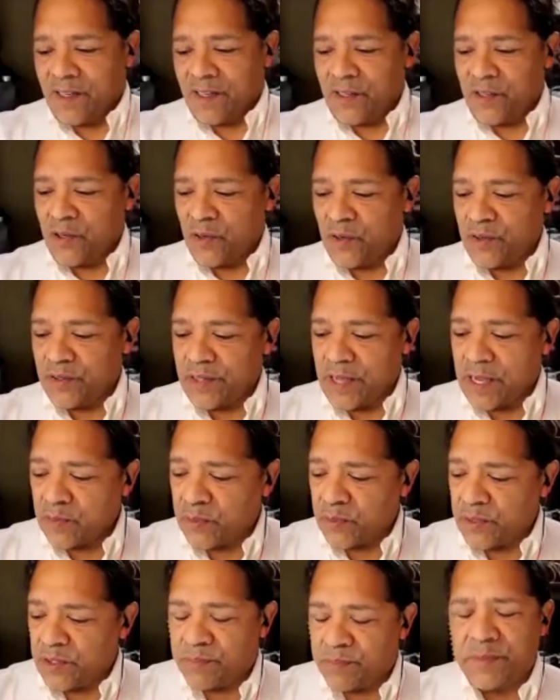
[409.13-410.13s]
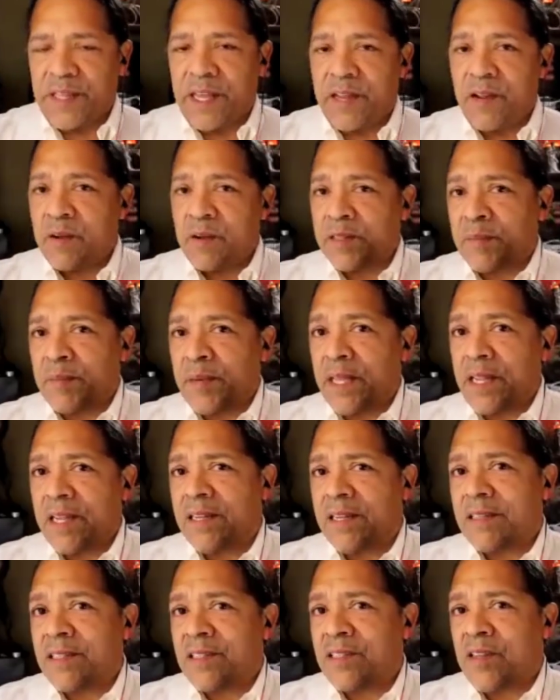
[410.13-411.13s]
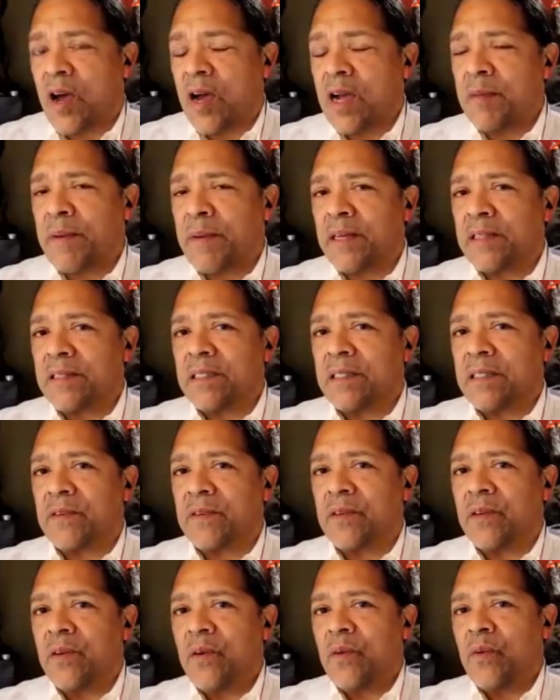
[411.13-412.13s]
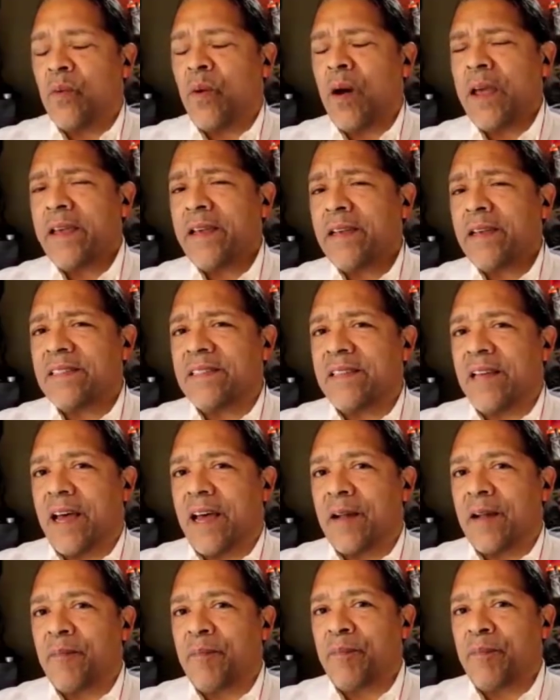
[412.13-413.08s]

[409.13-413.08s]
That's where the media doesn't talk about silver. Why is that?